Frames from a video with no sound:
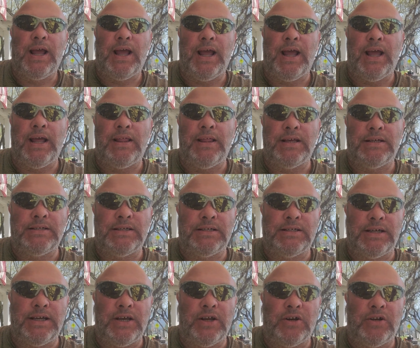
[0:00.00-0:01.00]
And this
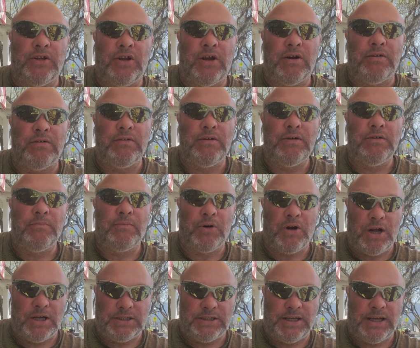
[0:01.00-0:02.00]
is a year-long
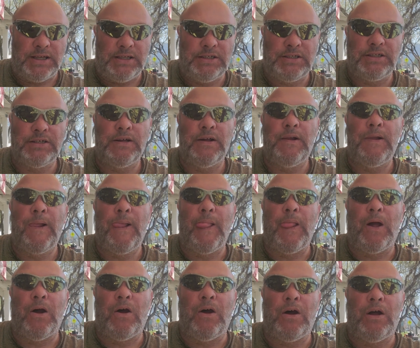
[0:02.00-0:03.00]
process
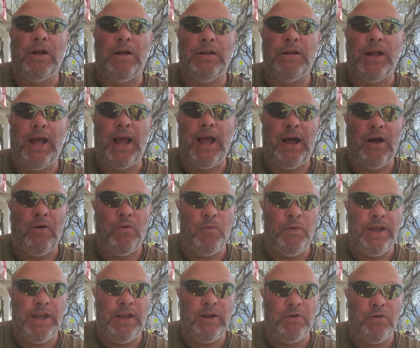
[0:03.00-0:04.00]
on how
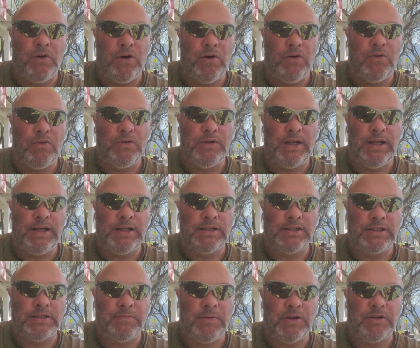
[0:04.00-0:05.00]
we grow in
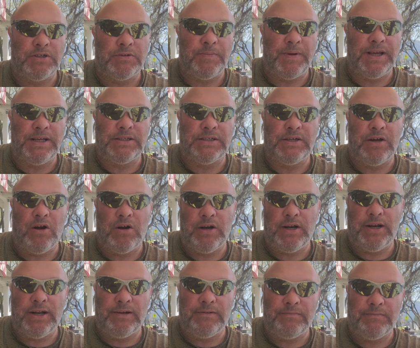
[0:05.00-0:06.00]
small space
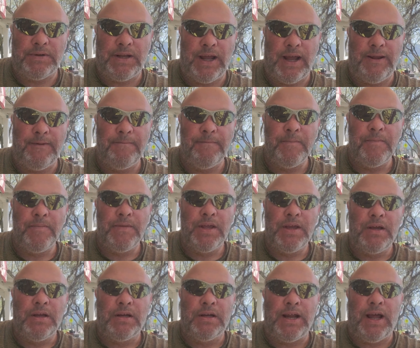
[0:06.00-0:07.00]
gardening, okay?
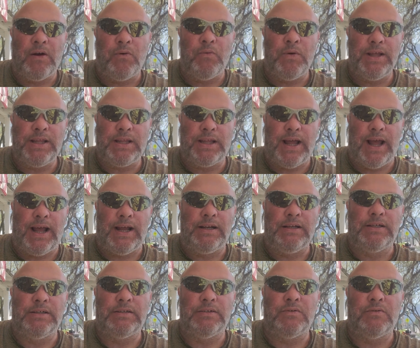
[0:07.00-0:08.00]
Now with
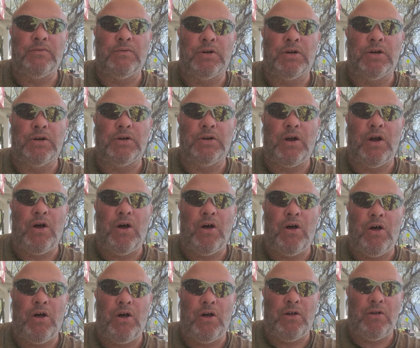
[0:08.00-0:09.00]
that, we're
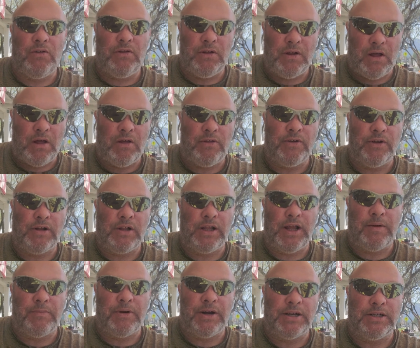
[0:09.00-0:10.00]
all the
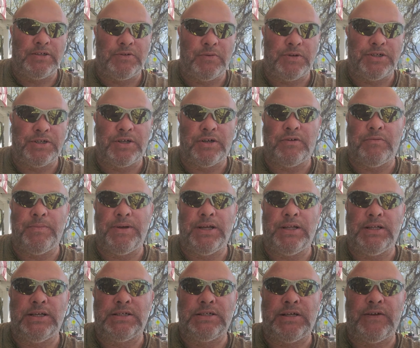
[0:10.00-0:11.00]
collaborators, which there will be a
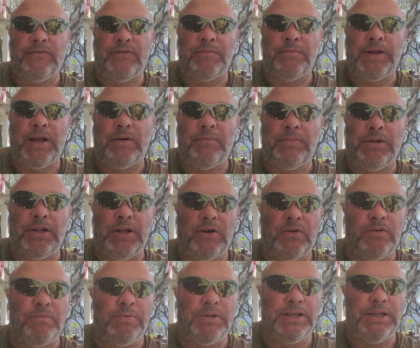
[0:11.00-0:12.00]
list of them down
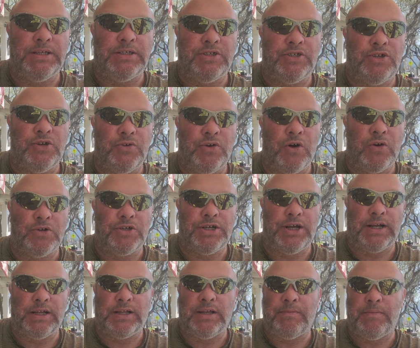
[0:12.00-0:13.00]
below, and please do go
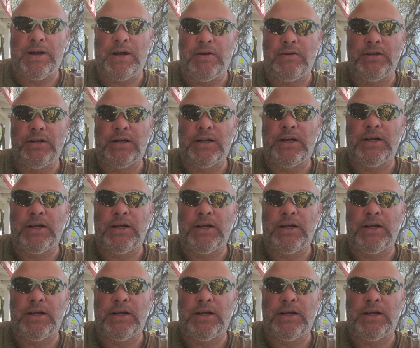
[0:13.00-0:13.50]
check them out.